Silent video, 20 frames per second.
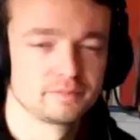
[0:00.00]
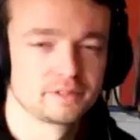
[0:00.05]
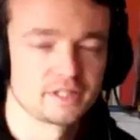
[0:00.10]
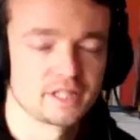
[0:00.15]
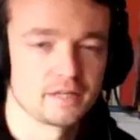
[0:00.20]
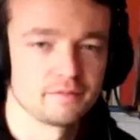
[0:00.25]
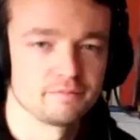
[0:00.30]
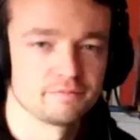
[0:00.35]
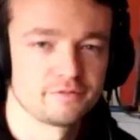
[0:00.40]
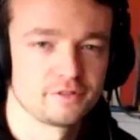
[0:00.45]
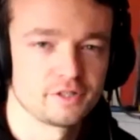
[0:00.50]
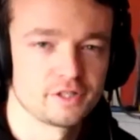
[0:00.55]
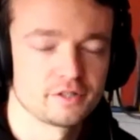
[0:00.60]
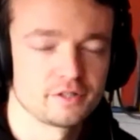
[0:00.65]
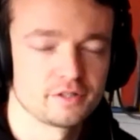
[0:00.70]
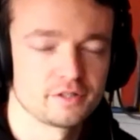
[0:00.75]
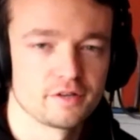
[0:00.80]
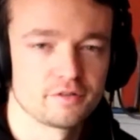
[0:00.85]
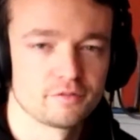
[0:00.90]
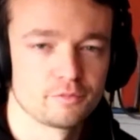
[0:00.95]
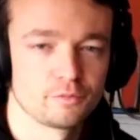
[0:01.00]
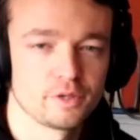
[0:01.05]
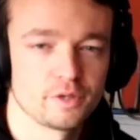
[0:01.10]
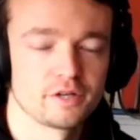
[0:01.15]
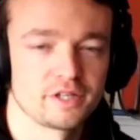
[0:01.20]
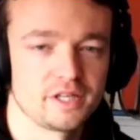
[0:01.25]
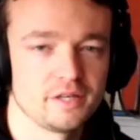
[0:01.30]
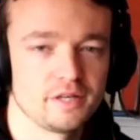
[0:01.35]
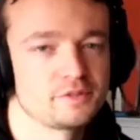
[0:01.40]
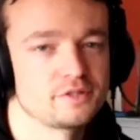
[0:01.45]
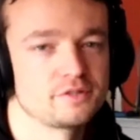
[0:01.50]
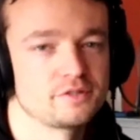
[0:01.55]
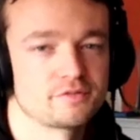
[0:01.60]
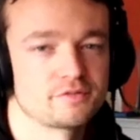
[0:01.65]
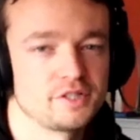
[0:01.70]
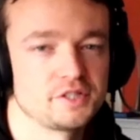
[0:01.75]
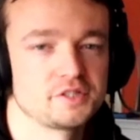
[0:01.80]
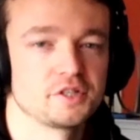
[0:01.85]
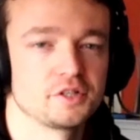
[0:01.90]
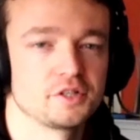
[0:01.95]
came first, like where Gibson's
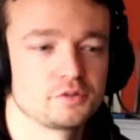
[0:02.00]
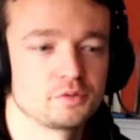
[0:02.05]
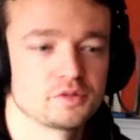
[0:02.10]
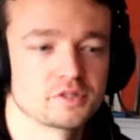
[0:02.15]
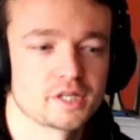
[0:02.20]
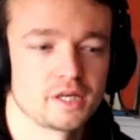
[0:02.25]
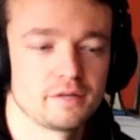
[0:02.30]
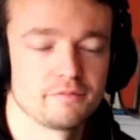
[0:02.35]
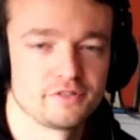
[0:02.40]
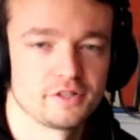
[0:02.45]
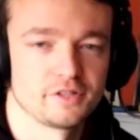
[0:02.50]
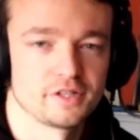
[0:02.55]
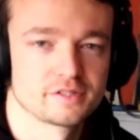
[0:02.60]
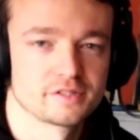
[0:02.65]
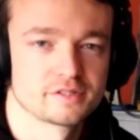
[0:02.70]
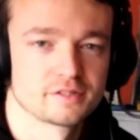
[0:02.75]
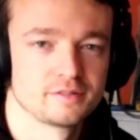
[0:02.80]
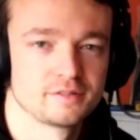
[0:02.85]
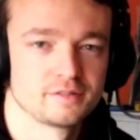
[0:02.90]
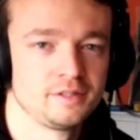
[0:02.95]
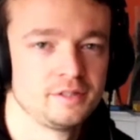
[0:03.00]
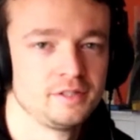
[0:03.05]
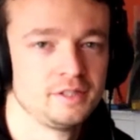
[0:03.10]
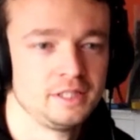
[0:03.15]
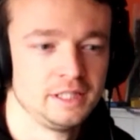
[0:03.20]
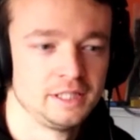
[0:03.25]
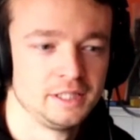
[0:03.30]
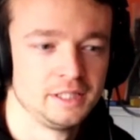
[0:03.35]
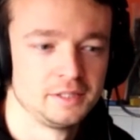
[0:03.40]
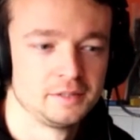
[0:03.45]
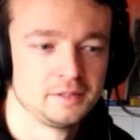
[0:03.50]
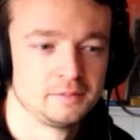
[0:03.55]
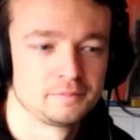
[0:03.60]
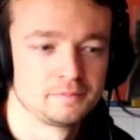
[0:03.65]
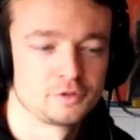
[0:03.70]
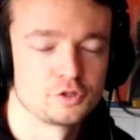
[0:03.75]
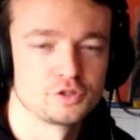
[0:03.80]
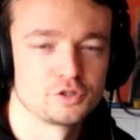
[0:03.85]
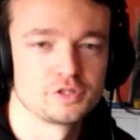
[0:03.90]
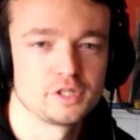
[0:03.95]
research was came first,
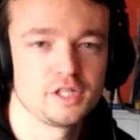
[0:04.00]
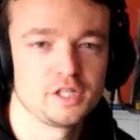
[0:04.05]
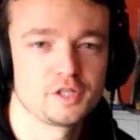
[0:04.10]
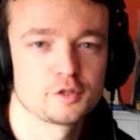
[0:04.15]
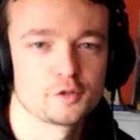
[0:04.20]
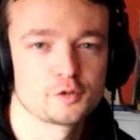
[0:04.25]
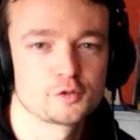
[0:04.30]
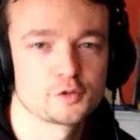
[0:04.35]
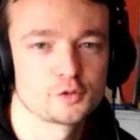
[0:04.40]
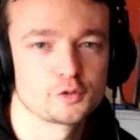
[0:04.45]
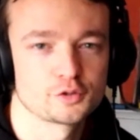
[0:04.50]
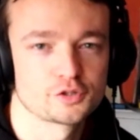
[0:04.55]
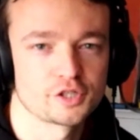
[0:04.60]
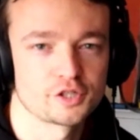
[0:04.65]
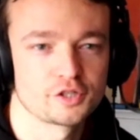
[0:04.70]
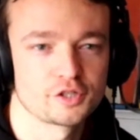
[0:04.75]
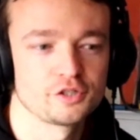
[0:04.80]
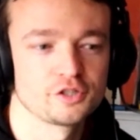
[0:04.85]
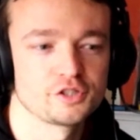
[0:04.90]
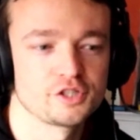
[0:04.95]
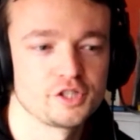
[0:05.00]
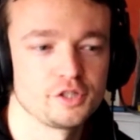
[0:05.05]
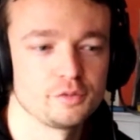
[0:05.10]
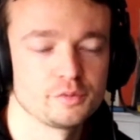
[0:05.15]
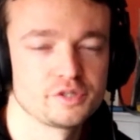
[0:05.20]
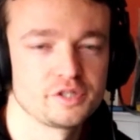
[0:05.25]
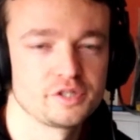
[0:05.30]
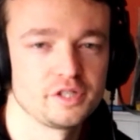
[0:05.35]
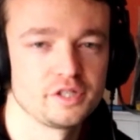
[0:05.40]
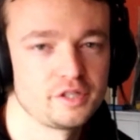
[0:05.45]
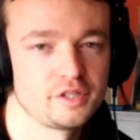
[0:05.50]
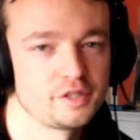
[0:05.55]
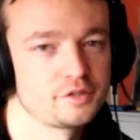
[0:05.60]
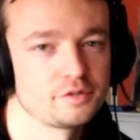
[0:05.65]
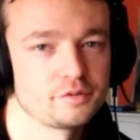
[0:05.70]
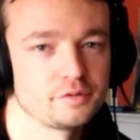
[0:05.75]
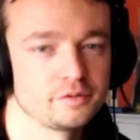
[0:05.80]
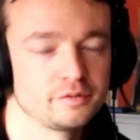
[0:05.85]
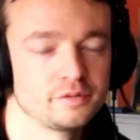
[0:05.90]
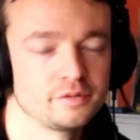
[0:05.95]
because ecological psychology was the
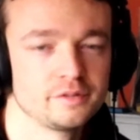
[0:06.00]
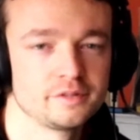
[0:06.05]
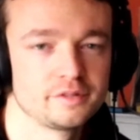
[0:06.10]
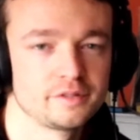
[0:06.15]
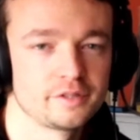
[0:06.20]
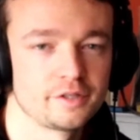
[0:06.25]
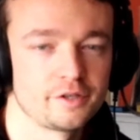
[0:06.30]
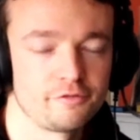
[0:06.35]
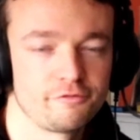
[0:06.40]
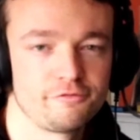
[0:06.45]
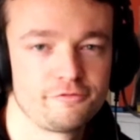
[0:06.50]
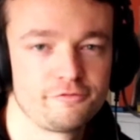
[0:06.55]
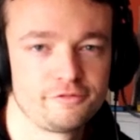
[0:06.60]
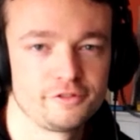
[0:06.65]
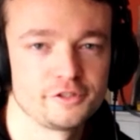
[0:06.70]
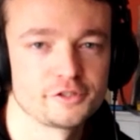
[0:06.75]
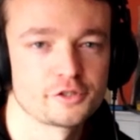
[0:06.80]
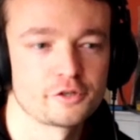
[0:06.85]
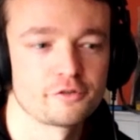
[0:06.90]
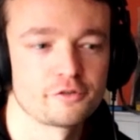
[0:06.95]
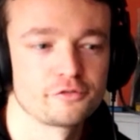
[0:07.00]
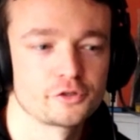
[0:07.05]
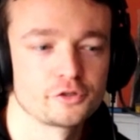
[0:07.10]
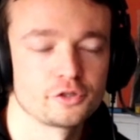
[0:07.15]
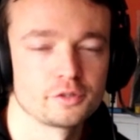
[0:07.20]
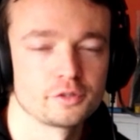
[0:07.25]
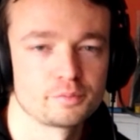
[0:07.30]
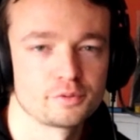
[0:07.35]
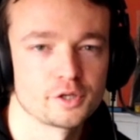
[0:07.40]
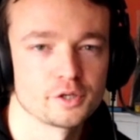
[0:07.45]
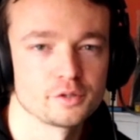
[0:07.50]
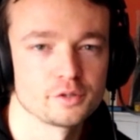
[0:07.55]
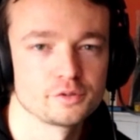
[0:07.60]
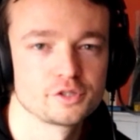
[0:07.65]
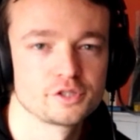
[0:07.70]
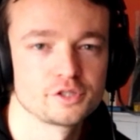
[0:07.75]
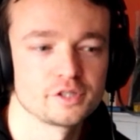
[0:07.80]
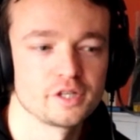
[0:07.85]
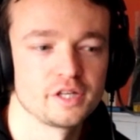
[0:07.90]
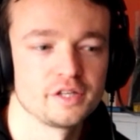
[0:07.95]
initial philosophical
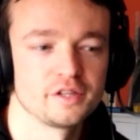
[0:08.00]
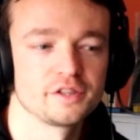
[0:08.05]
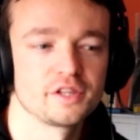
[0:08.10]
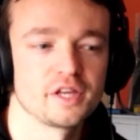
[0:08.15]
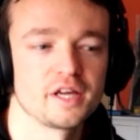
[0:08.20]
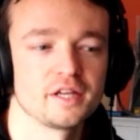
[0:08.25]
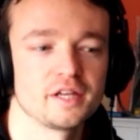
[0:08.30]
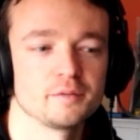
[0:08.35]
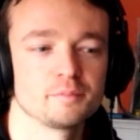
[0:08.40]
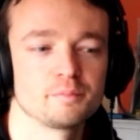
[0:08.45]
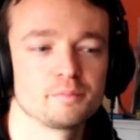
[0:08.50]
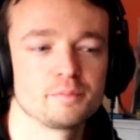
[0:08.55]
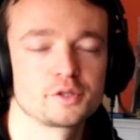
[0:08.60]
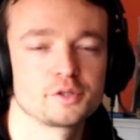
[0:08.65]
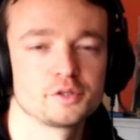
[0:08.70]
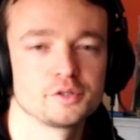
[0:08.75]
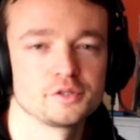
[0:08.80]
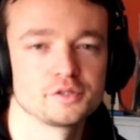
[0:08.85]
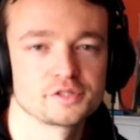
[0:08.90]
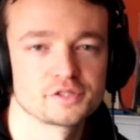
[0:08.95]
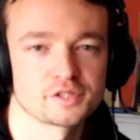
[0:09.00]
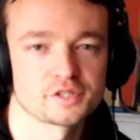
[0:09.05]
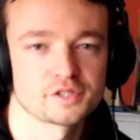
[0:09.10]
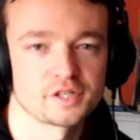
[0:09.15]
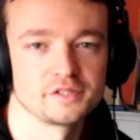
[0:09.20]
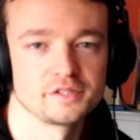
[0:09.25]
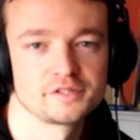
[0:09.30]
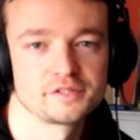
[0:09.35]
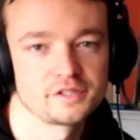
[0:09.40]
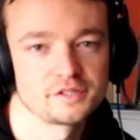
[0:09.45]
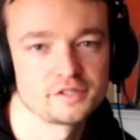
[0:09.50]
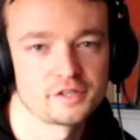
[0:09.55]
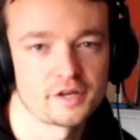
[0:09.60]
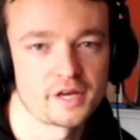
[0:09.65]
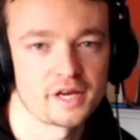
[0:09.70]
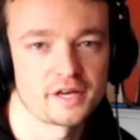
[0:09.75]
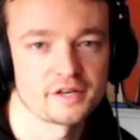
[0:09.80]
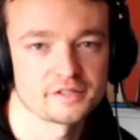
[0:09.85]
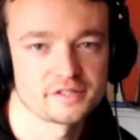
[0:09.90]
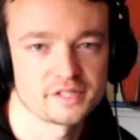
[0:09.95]
approach, and then because science didn't know
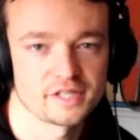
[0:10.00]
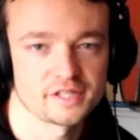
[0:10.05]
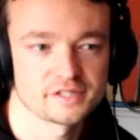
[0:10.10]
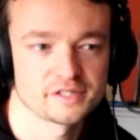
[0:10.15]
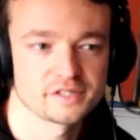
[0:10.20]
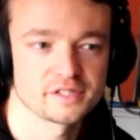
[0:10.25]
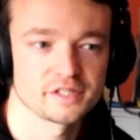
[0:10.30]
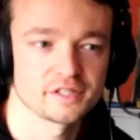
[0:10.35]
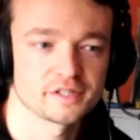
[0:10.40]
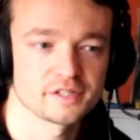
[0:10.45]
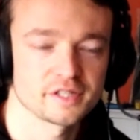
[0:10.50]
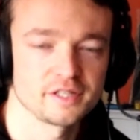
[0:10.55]
how to test it,